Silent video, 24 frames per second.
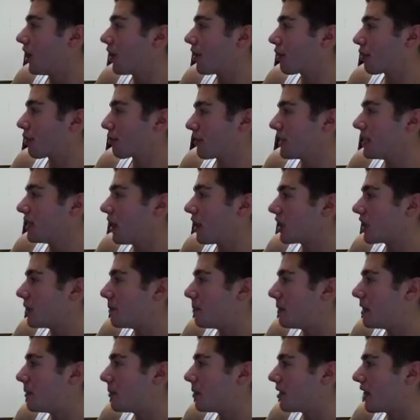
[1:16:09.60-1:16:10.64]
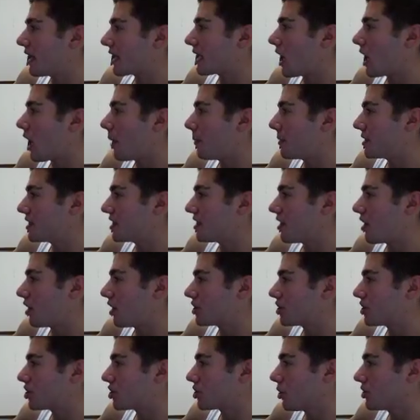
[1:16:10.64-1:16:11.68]
3 lucky people that commented on
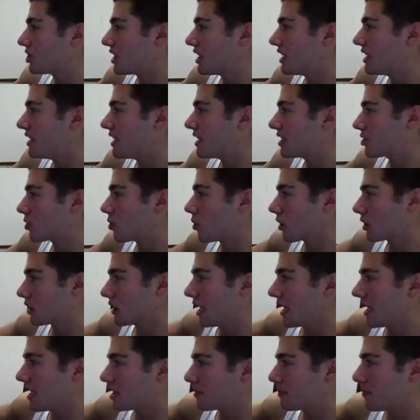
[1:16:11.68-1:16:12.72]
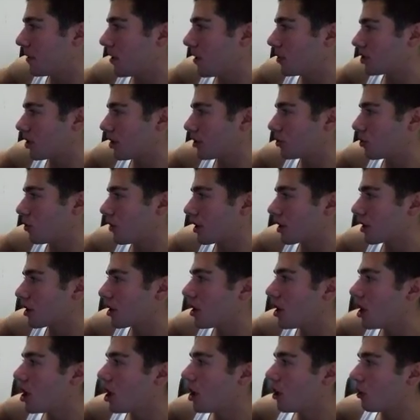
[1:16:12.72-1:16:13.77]
Soul City Discord latest post on Twitter
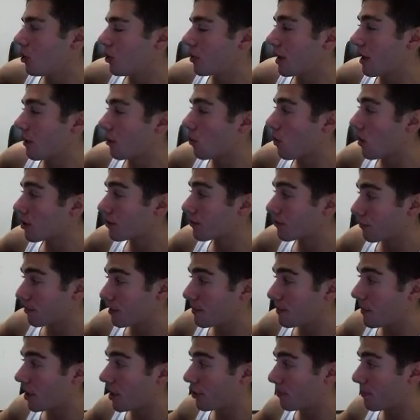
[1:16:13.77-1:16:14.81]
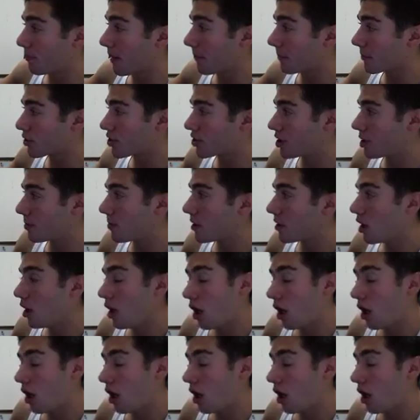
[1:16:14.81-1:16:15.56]
will get 1 free month membership.